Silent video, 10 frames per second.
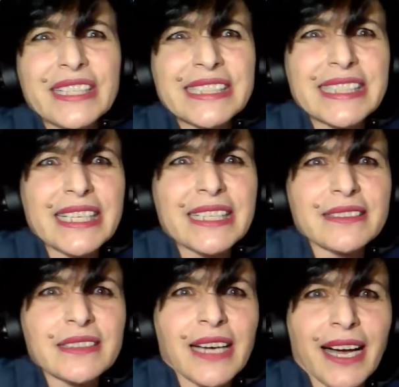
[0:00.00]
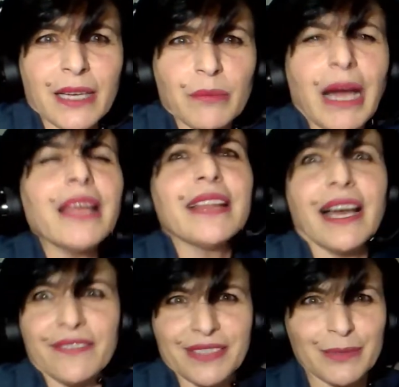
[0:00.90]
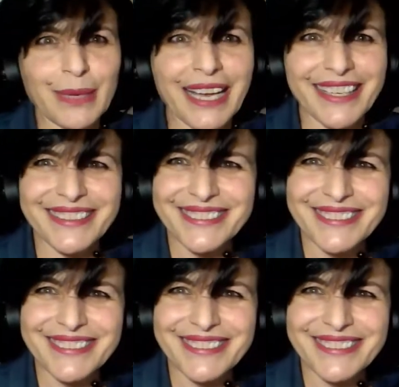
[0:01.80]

single time. I love feedback,